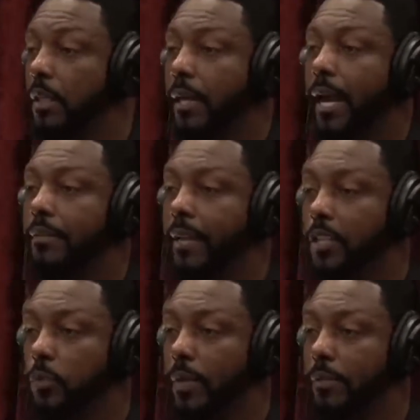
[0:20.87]
And
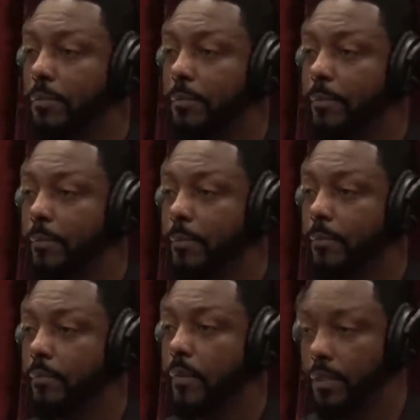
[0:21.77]
nobody they just lay
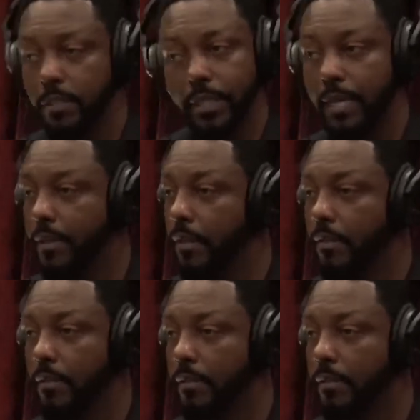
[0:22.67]
there? No one's covered them up?